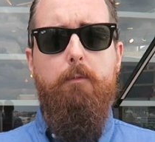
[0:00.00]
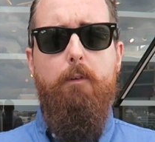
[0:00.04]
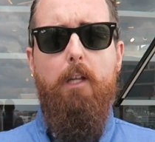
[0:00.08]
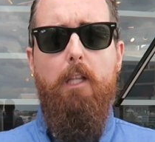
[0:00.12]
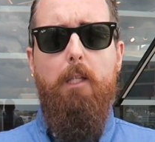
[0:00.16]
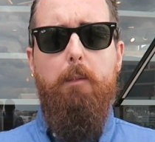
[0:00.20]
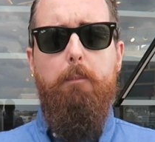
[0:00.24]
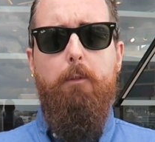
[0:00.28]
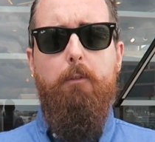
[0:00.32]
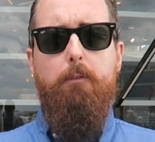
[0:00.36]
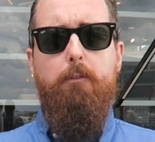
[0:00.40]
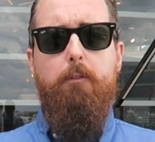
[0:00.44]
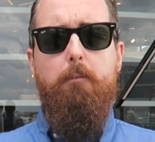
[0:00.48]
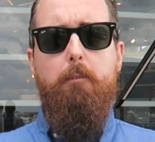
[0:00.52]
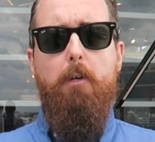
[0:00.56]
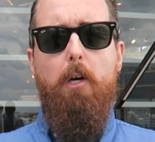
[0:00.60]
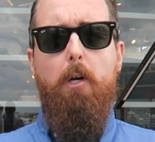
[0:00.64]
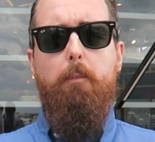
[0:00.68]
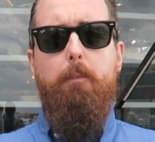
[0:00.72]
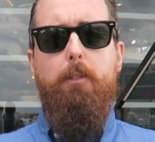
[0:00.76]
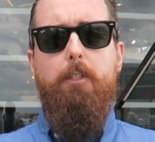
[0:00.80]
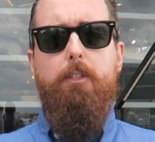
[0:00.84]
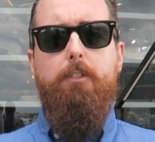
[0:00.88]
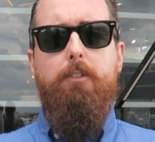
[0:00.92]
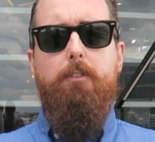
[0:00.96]
developer from
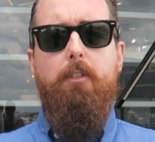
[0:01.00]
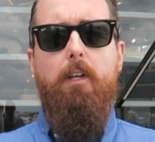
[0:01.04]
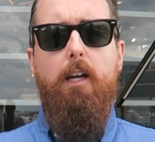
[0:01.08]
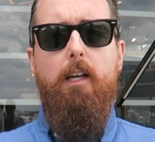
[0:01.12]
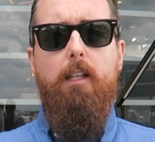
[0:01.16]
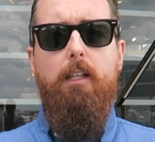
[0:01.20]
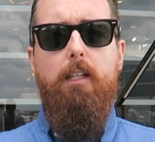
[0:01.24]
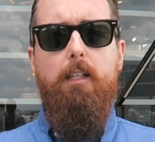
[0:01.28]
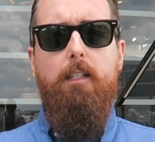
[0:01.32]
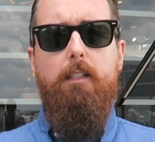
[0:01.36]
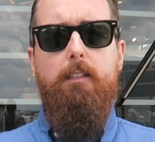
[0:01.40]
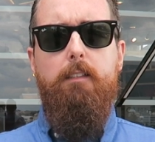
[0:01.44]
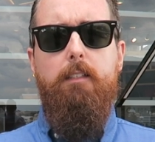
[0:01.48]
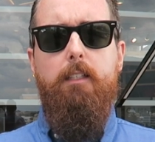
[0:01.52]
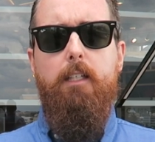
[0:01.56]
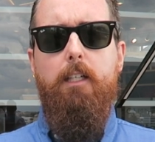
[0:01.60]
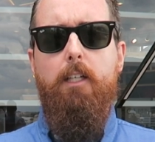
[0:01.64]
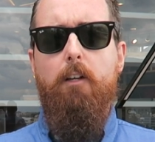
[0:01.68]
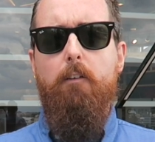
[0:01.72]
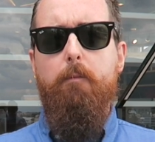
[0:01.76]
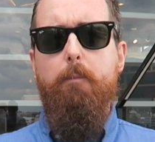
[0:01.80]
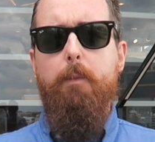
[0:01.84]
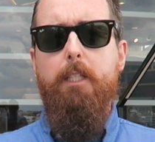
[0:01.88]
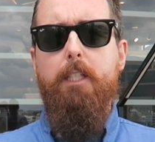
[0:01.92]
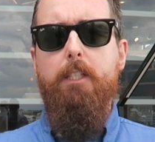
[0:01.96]
Melbourne, Australia, and
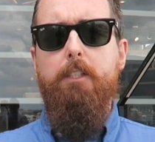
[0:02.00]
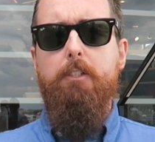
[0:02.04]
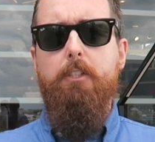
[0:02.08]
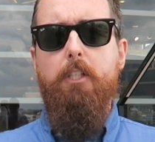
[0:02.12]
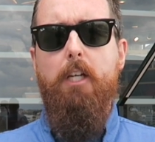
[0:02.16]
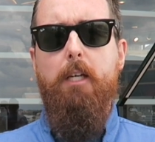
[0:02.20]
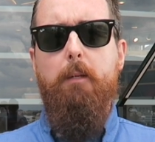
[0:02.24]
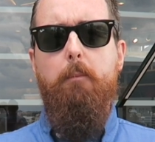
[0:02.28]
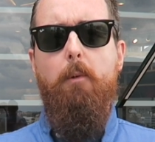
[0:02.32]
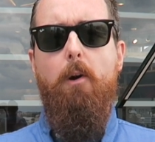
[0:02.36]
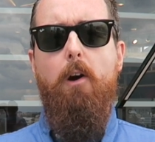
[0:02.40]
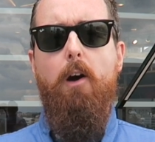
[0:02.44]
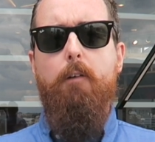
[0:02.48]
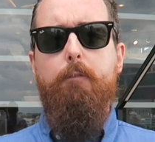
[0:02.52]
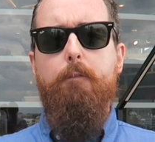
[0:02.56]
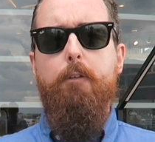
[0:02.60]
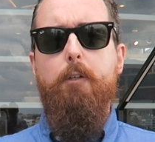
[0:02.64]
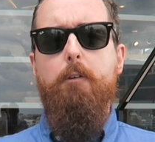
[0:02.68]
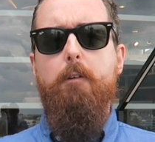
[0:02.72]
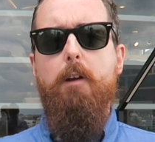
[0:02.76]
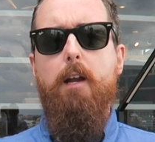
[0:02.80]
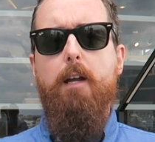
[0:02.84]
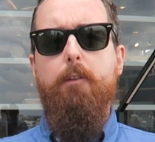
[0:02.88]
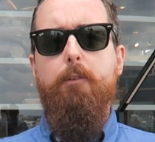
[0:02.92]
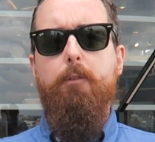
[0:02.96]
I've been in Chiang Mai
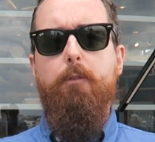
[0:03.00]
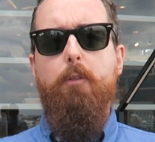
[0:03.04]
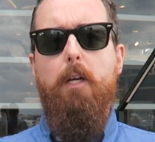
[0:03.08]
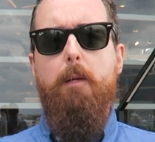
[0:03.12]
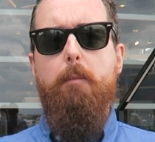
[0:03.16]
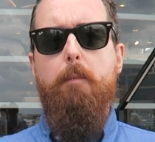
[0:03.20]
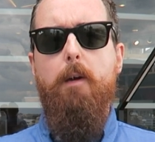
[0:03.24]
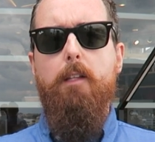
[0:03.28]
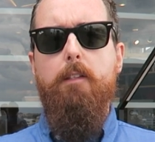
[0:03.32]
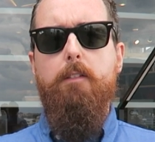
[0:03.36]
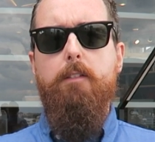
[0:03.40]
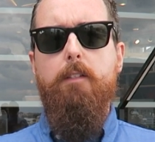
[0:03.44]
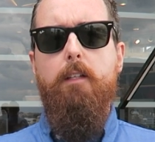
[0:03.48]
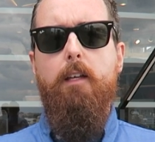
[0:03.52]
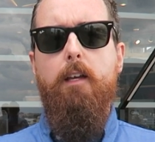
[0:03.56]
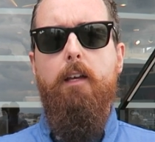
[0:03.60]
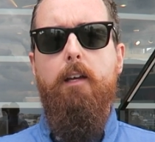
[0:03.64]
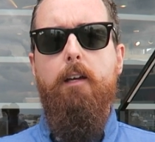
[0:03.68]
for around 3 months